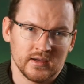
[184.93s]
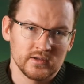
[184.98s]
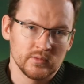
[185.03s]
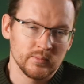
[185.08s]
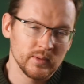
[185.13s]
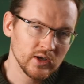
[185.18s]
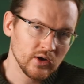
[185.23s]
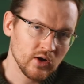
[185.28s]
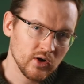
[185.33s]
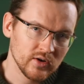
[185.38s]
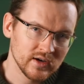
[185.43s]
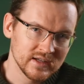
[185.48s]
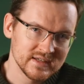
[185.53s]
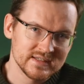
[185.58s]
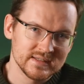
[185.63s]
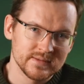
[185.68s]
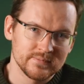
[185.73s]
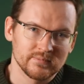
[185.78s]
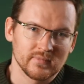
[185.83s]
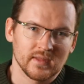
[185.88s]
To be
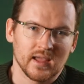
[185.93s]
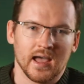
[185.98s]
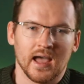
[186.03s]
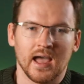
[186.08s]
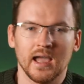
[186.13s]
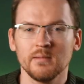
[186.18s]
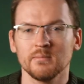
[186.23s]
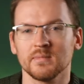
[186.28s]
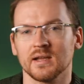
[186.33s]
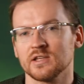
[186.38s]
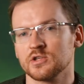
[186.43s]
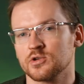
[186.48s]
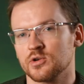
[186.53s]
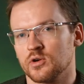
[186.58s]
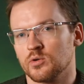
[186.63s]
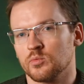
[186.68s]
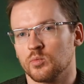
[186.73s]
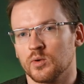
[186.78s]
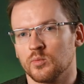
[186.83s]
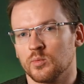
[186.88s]
honest, I am not
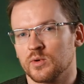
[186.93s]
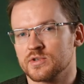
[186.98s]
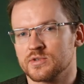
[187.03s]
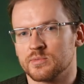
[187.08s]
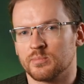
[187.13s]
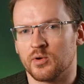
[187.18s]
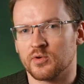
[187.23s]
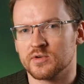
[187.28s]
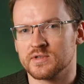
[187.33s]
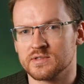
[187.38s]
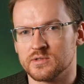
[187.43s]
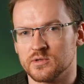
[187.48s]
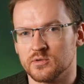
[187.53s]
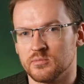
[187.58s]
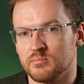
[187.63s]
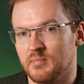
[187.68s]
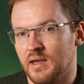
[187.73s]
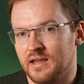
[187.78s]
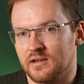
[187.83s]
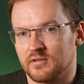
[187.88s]
sure what we're supposed to
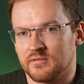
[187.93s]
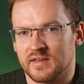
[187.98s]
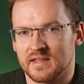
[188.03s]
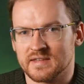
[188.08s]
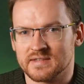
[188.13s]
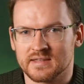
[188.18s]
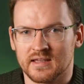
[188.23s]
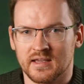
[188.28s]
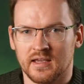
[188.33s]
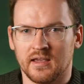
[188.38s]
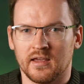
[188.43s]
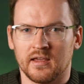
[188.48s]
make of this.